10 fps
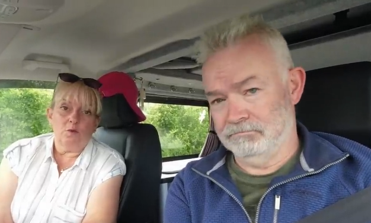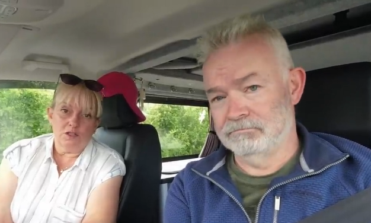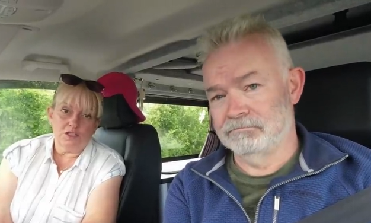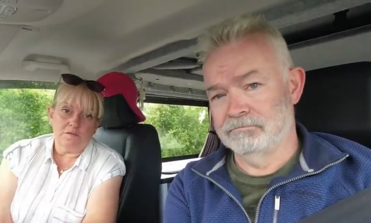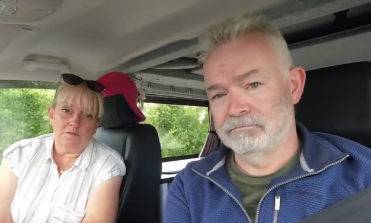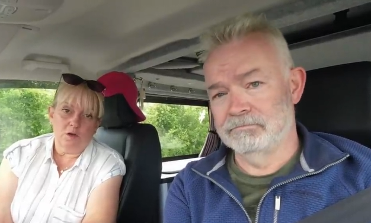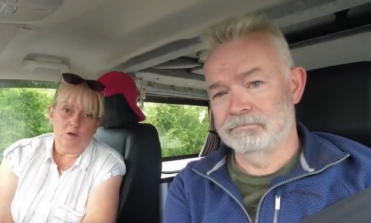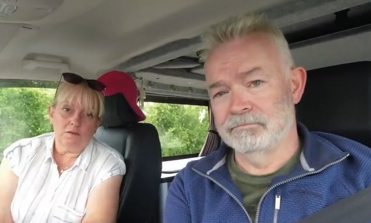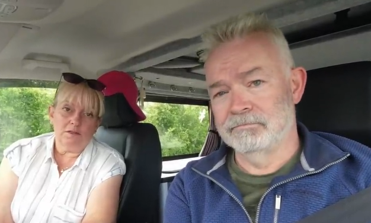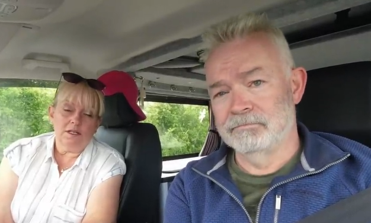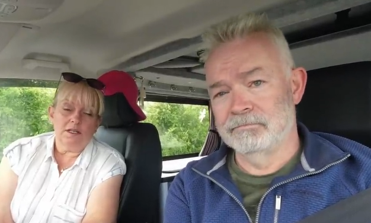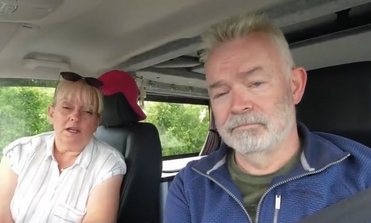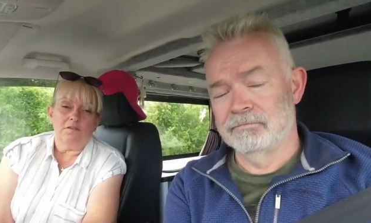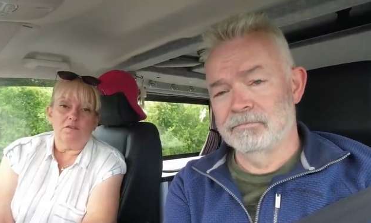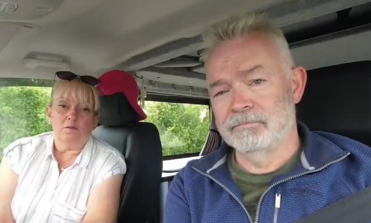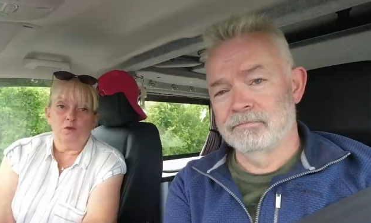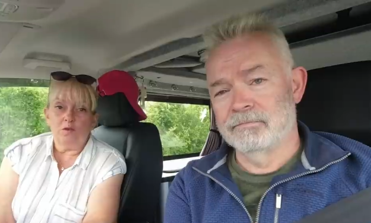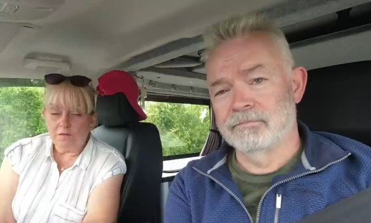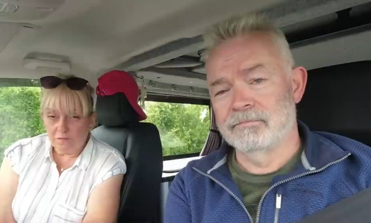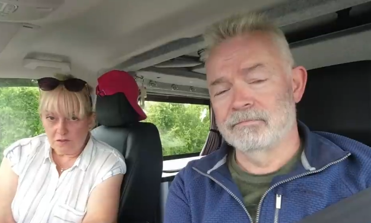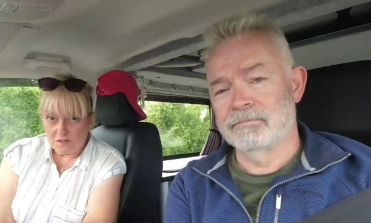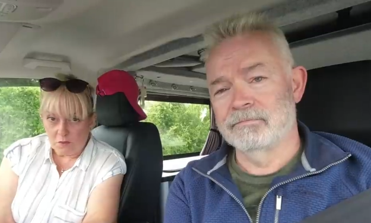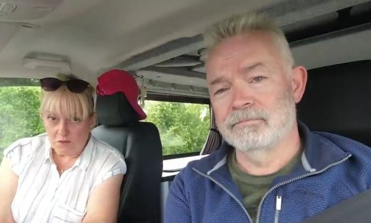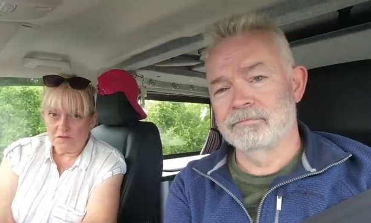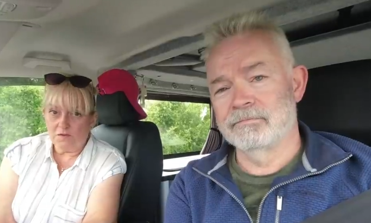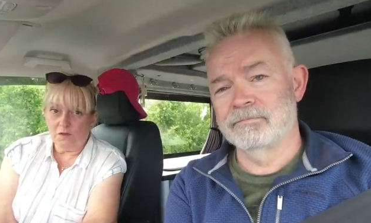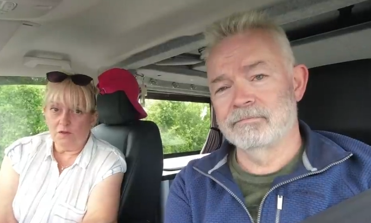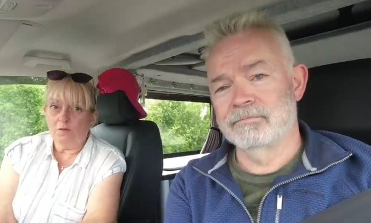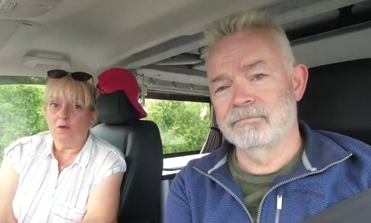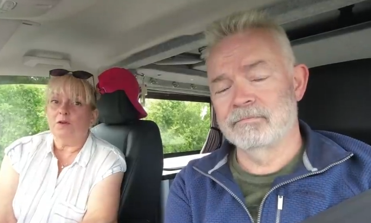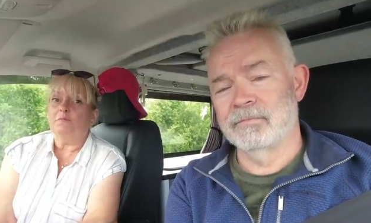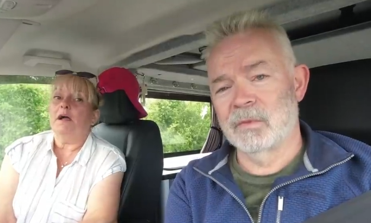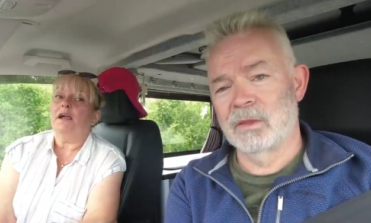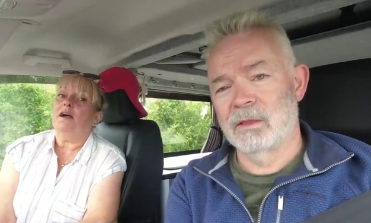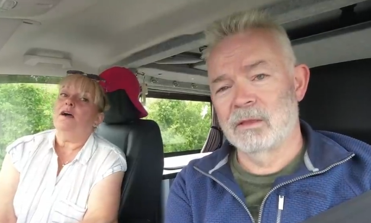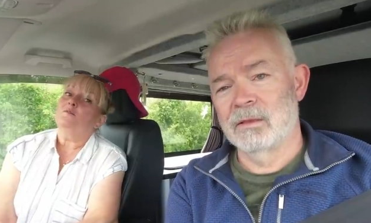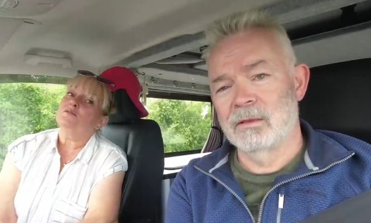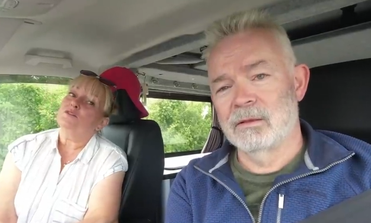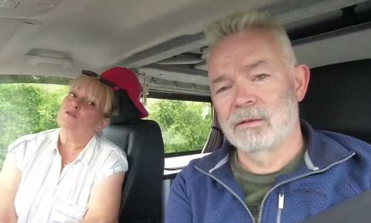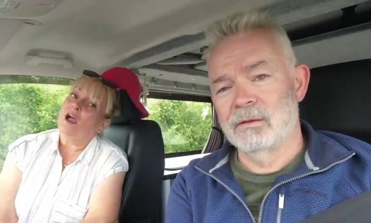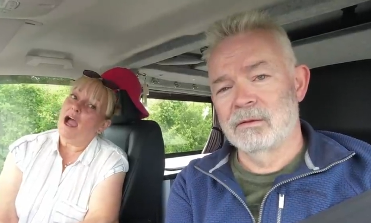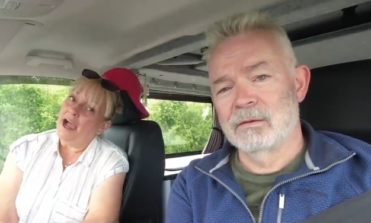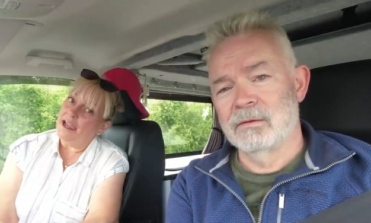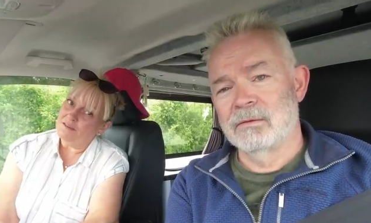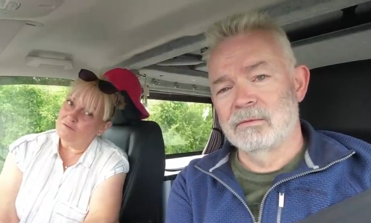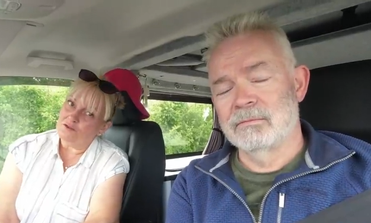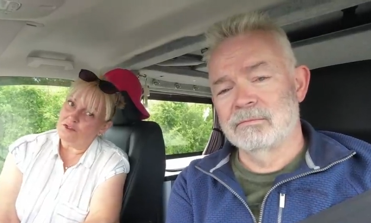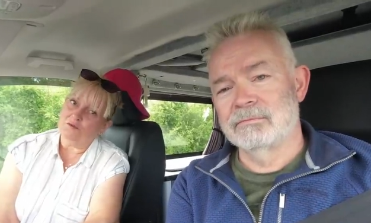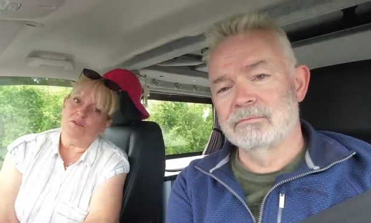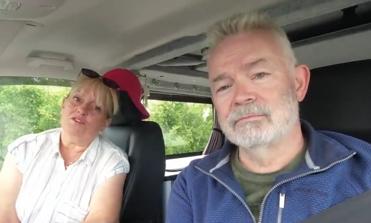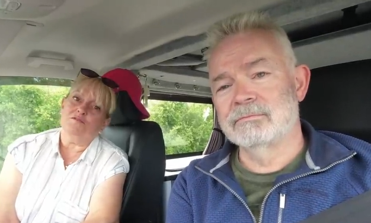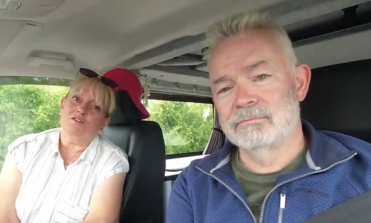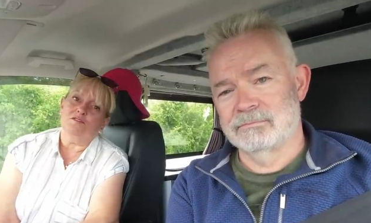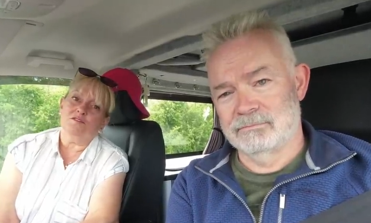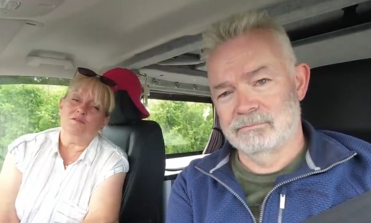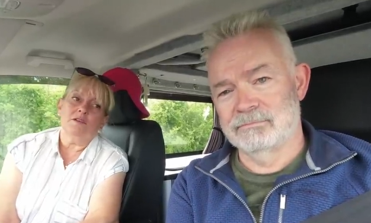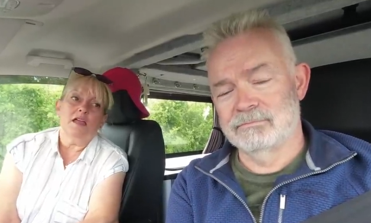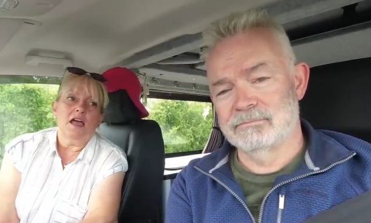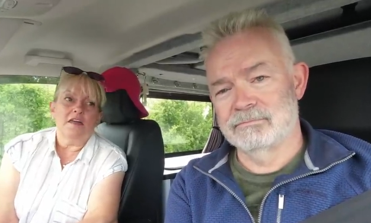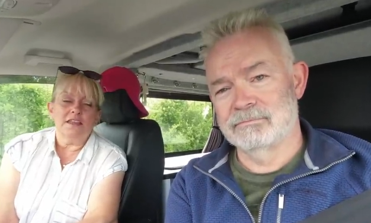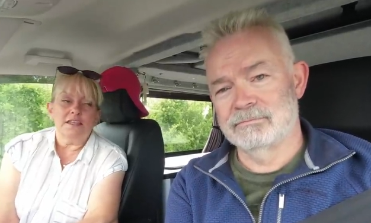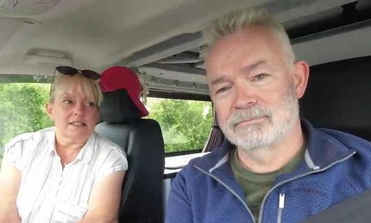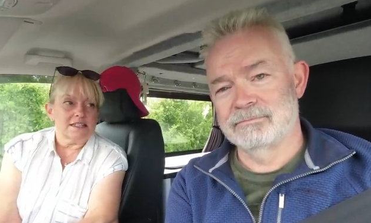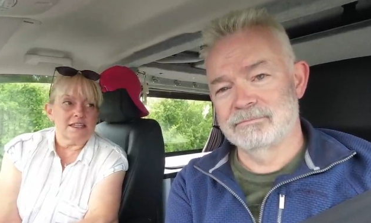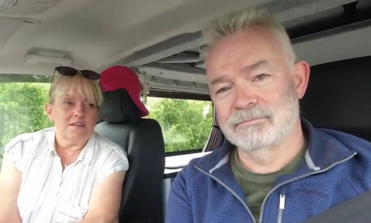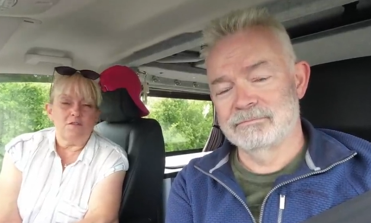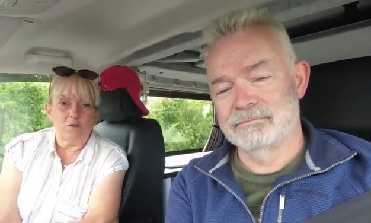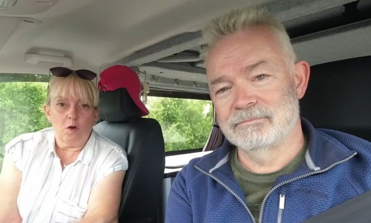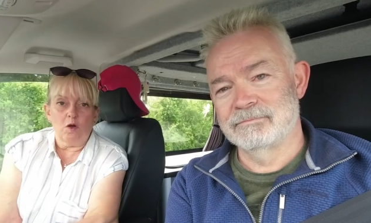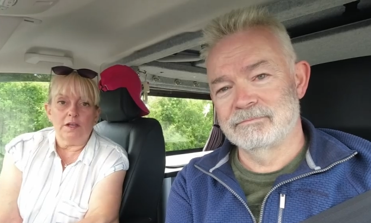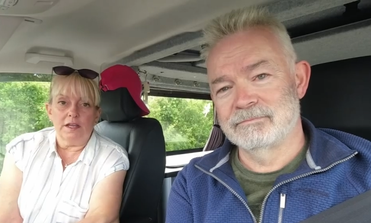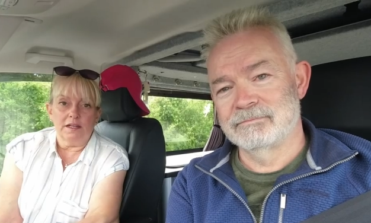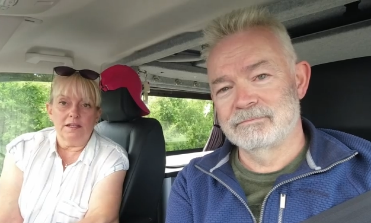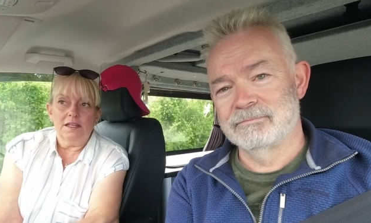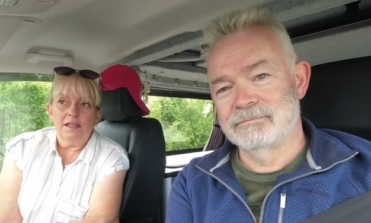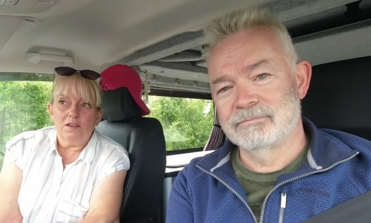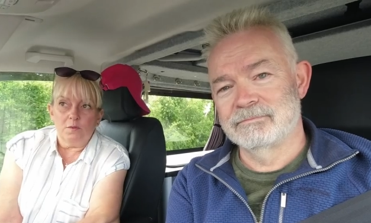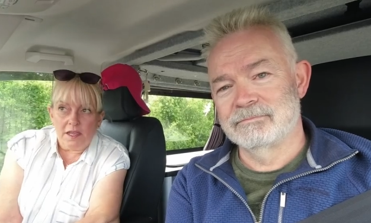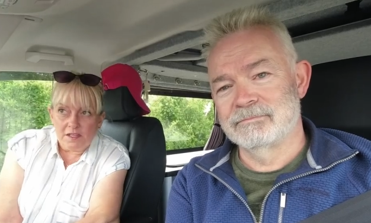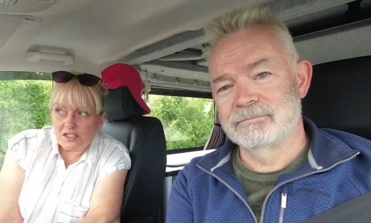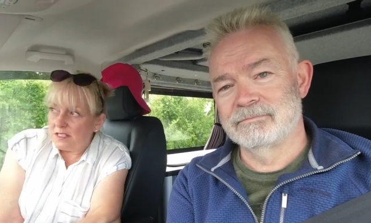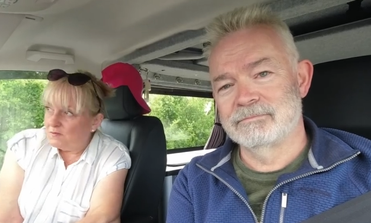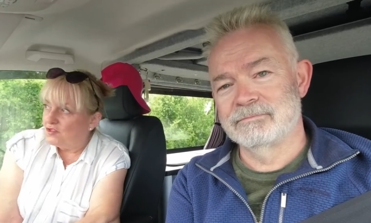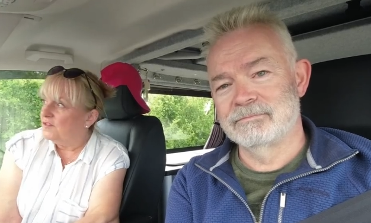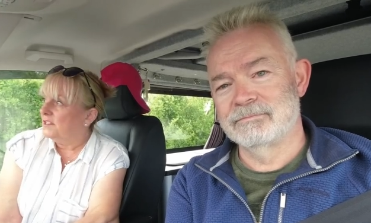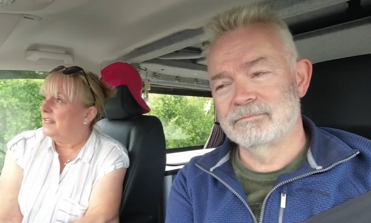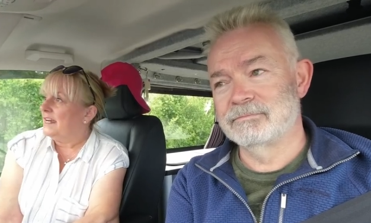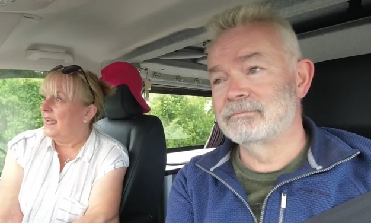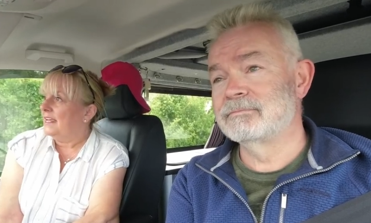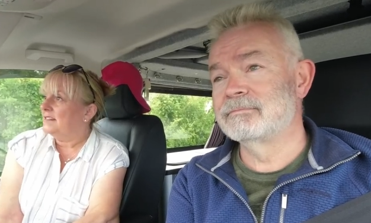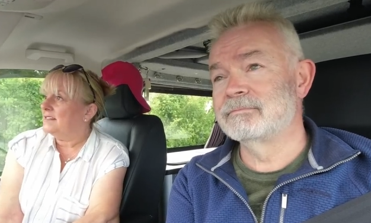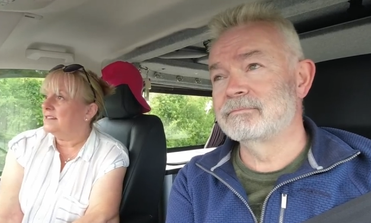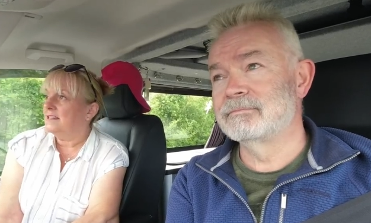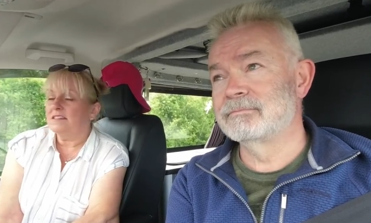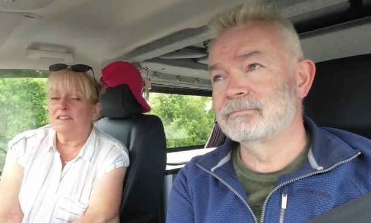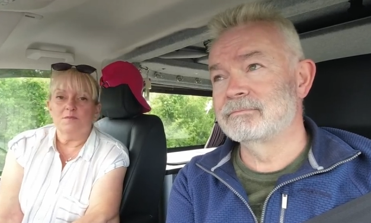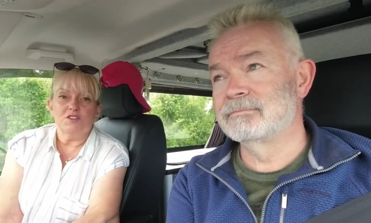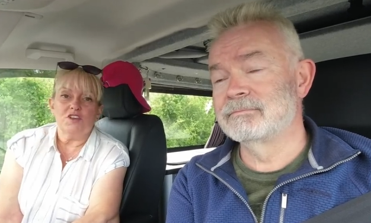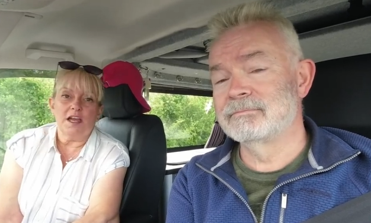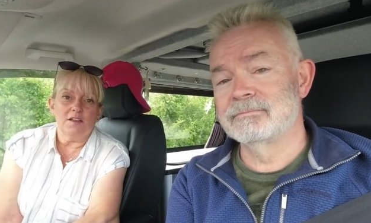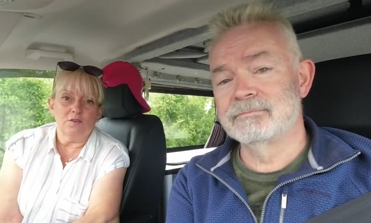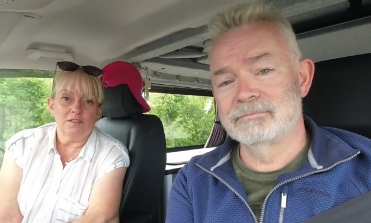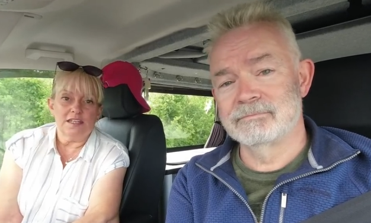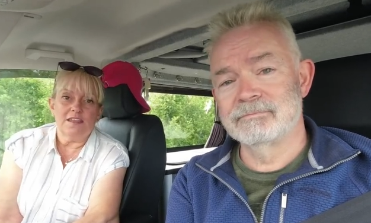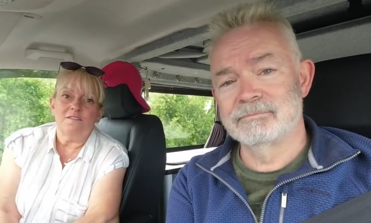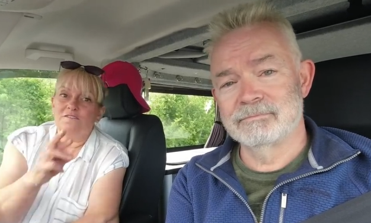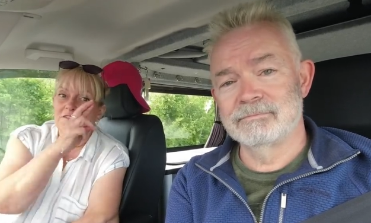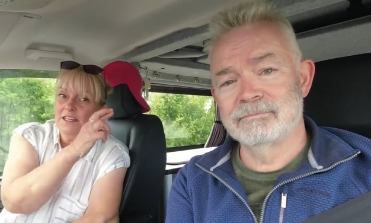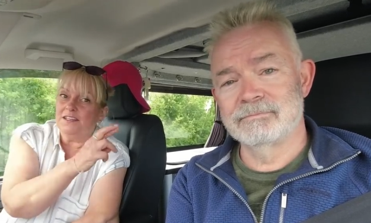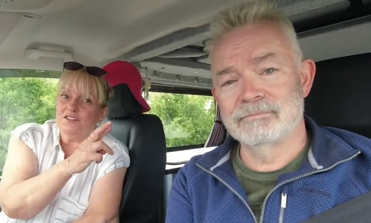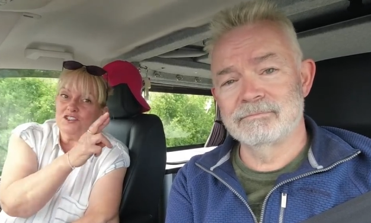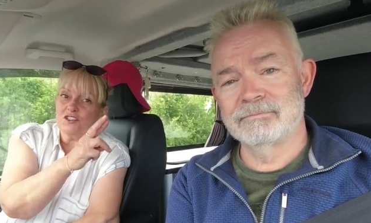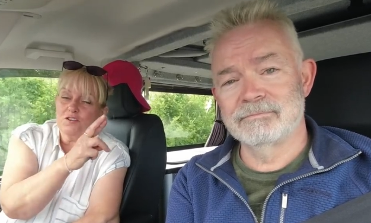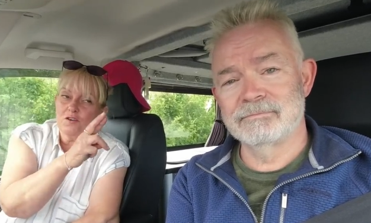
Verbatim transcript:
Speaker 1: Waterfall and from Lower Force Waterfall walk back up to High Force Waterfall. So I think it's a day for walking. The weather seems really nice. It's to be dry all day, fingers